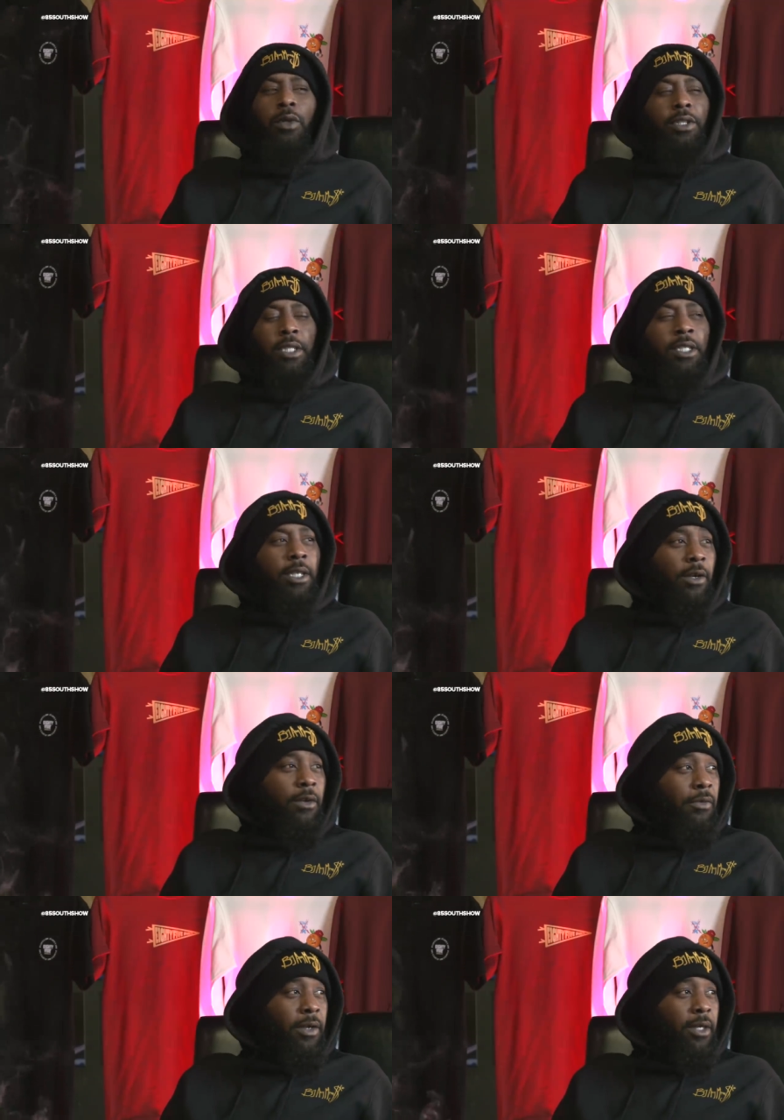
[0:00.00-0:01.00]
wanted to hear
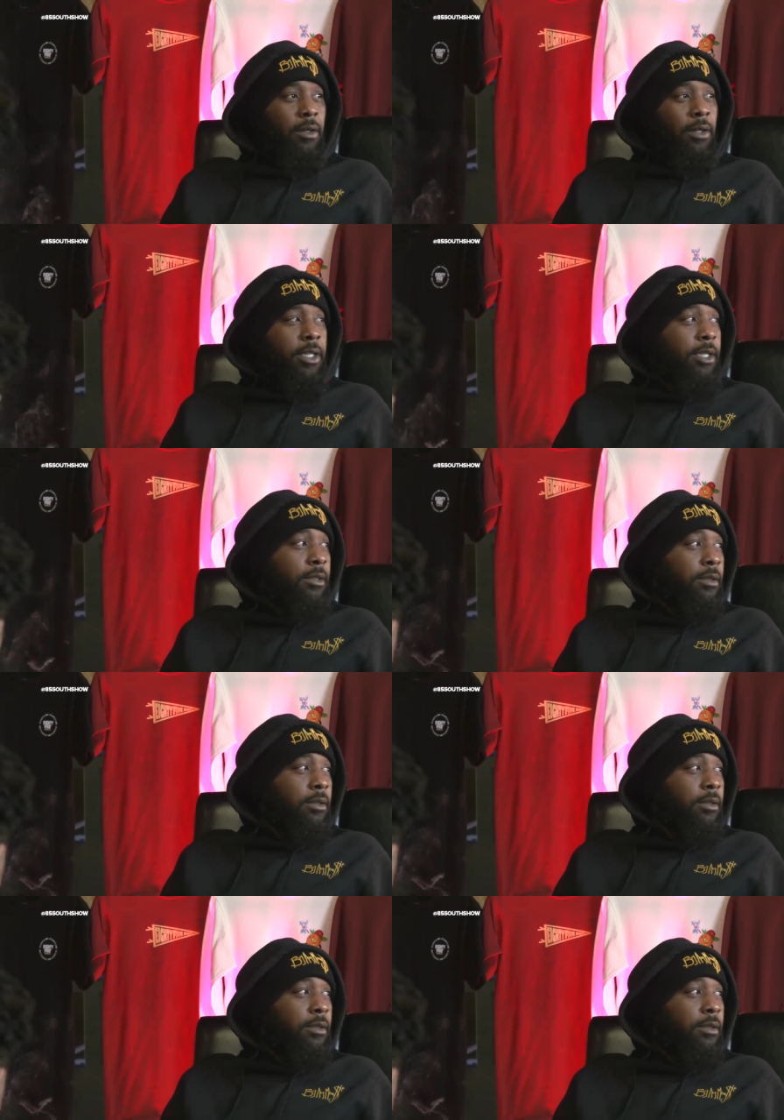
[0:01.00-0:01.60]
Kirk Franklin cuss.